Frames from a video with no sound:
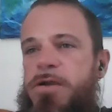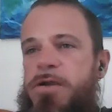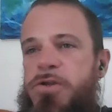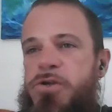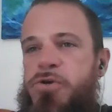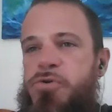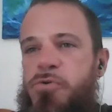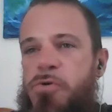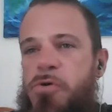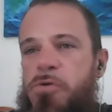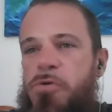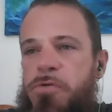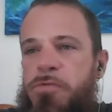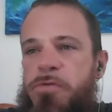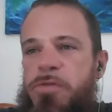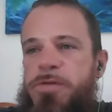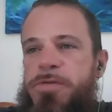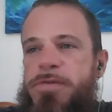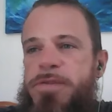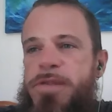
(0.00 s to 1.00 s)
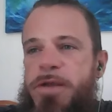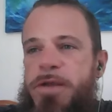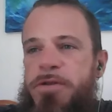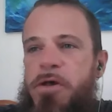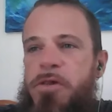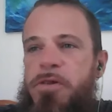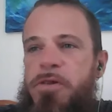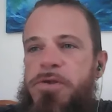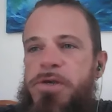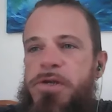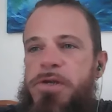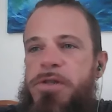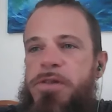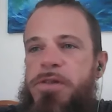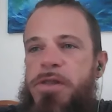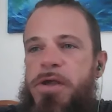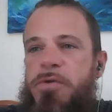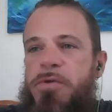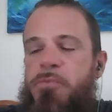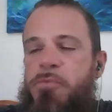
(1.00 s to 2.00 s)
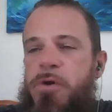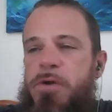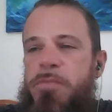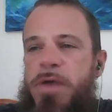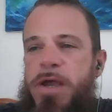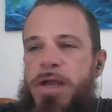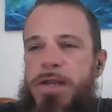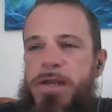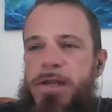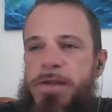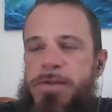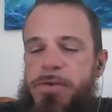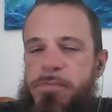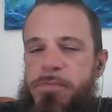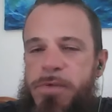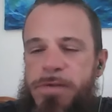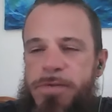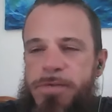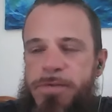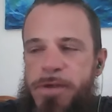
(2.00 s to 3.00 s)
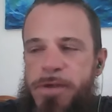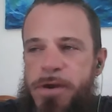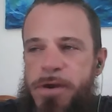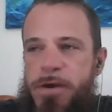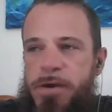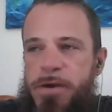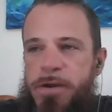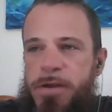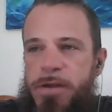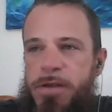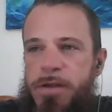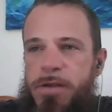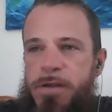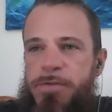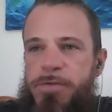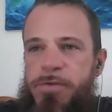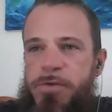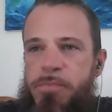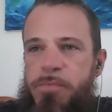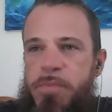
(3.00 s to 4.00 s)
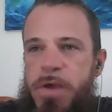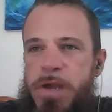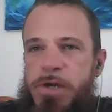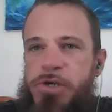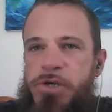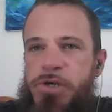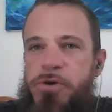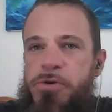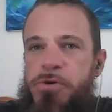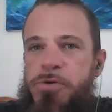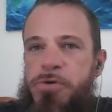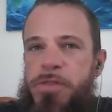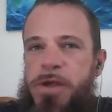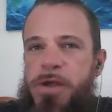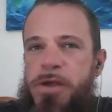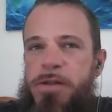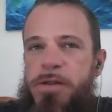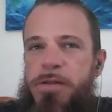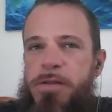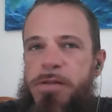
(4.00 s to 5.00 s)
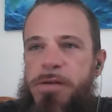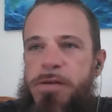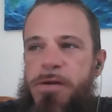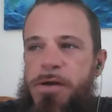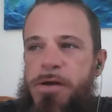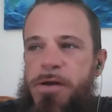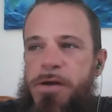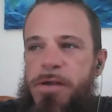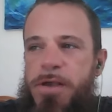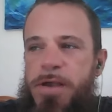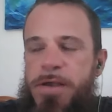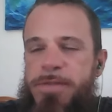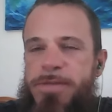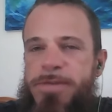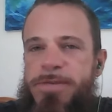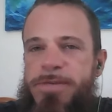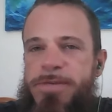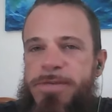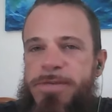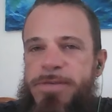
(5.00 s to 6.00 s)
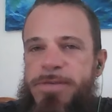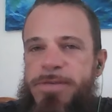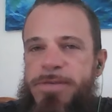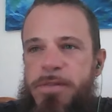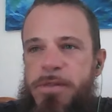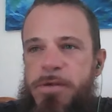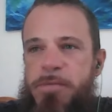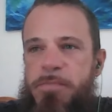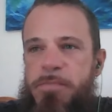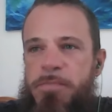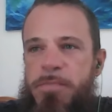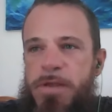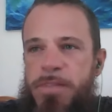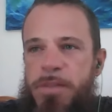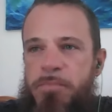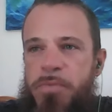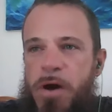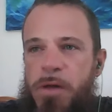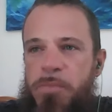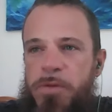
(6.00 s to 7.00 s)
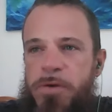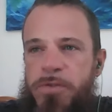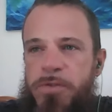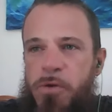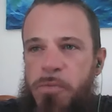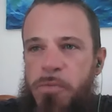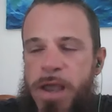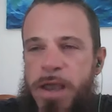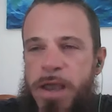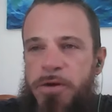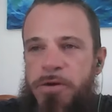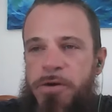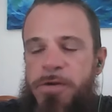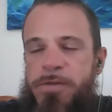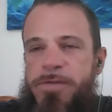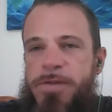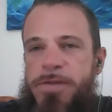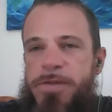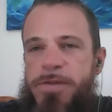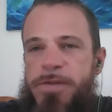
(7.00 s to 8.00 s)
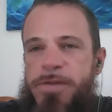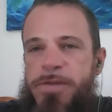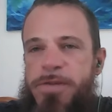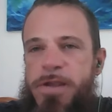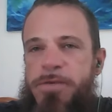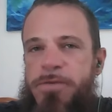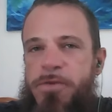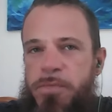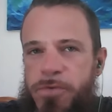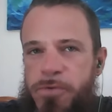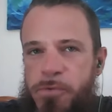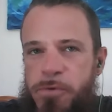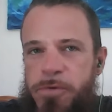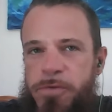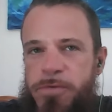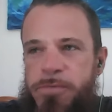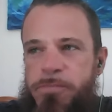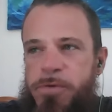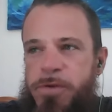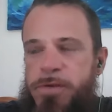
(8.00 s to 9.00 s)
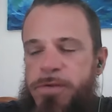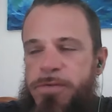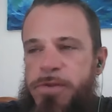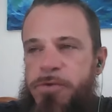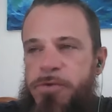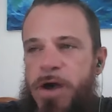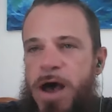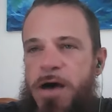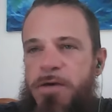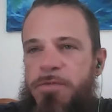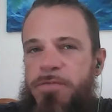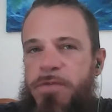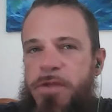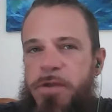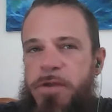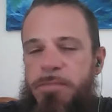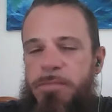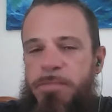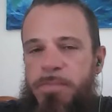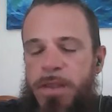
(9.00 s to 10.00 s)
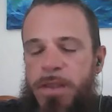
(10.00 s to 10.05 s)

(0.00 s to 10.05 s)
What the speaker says: control over this technology, like what mechanism is there to make sure that it stays in the public domain, or it stays open source? Because you have